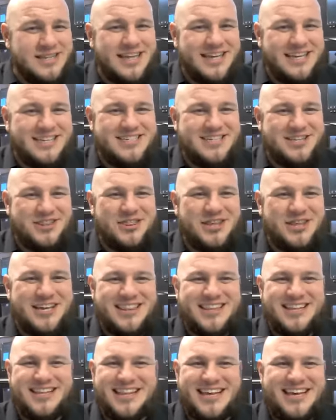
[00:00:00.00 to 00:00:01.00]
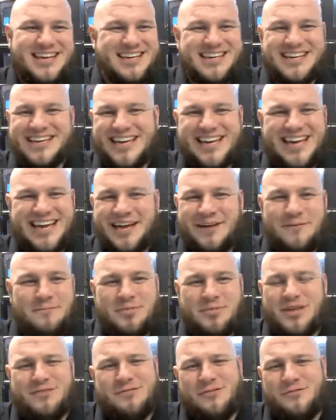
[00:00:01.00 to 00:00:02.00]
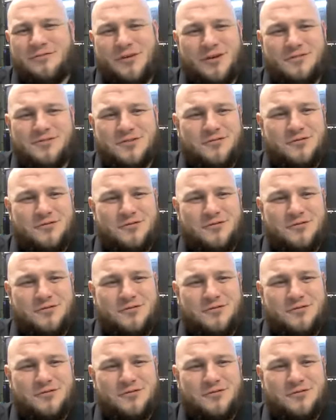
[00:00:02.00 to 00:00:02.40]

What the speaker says: Like to think that like they've evolved